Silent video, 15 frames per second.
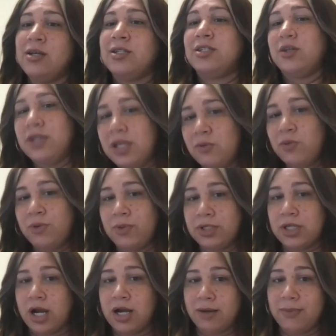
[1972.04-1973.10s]
So then when we
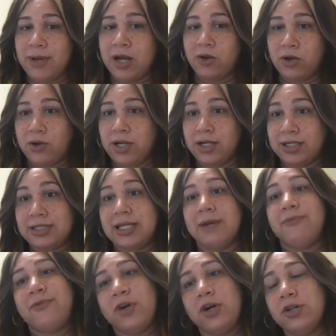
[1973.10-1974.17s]
talk about going a
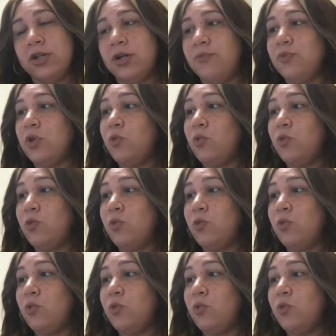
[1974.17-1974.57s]
step further,